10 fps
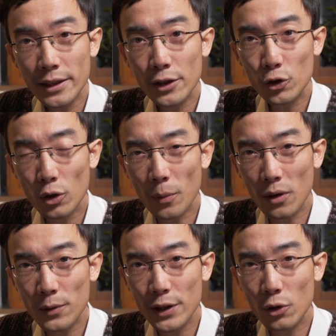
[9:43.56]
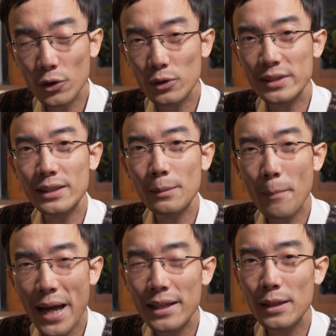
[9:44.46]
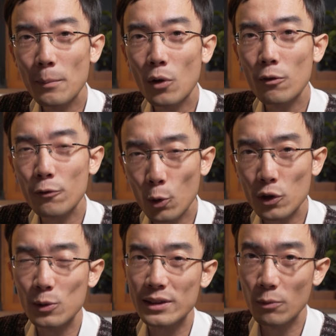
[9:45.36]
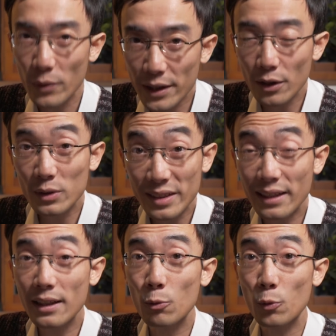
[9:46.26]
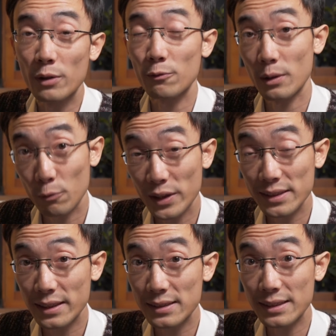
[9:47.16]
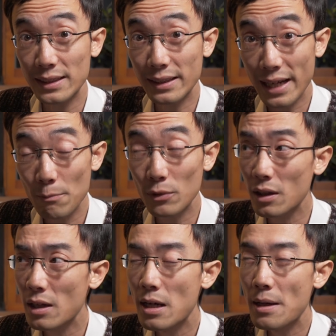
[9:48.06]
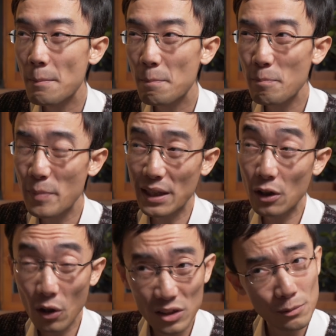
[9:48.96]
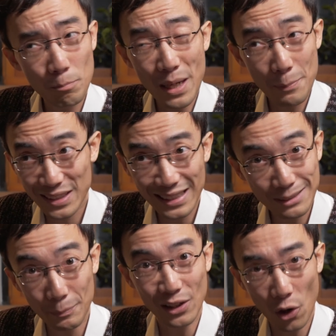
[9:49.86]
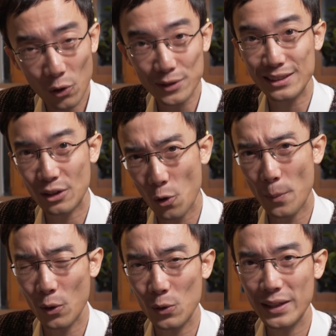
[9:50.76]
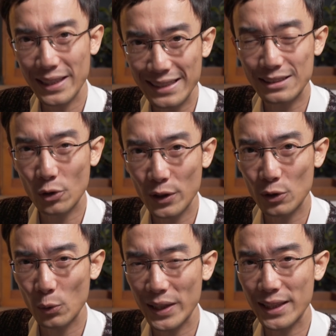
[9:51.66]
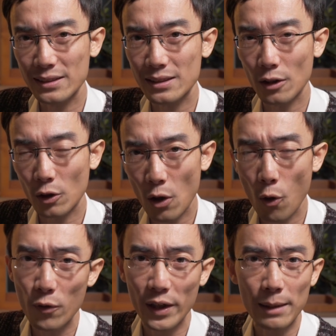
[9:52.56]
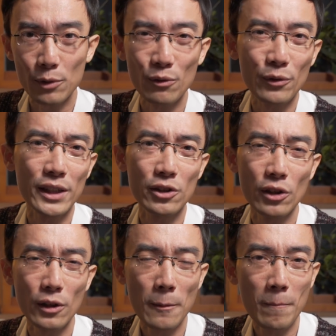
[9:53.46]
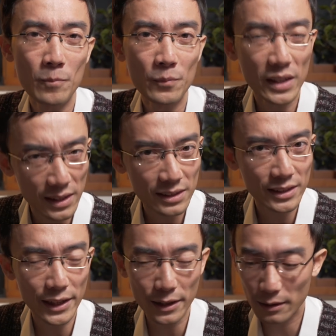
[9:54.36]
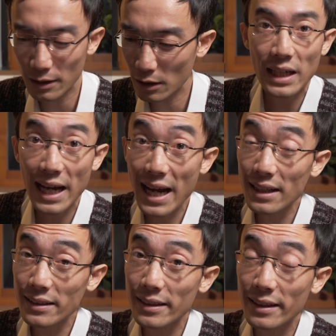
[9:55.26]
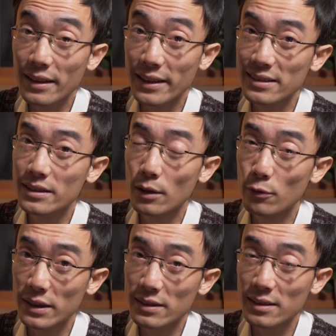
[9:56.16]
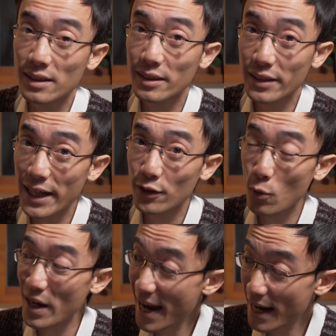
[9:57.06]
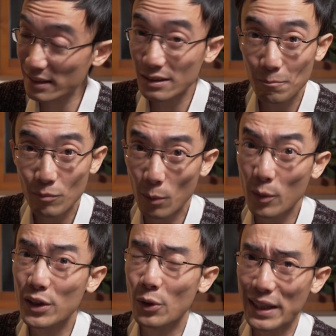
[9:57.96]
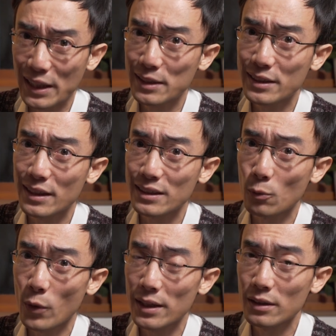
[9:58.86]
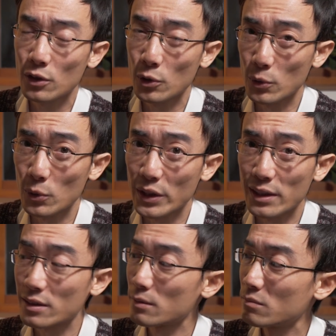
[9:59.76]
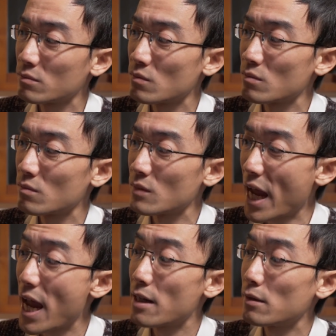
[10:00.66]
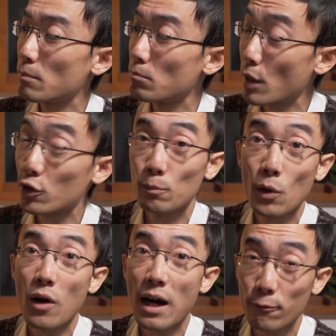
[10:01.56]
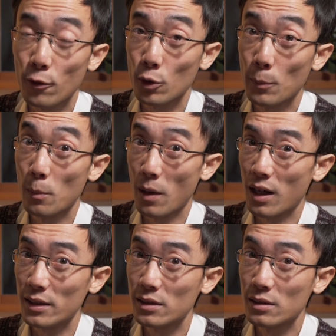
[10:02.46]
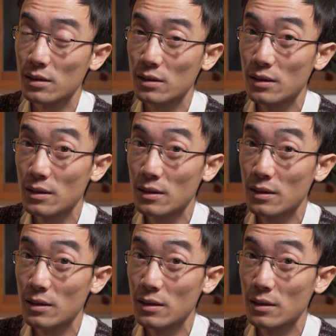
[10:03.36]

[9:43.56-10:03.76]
year, you're probably going to see many more photos and videos taken with a 360 camera, maybe just because GoPro is going to release the overcapture feature this year. And getting an Insta360 Nano S probably the easiest way to do this, and much more affordable price.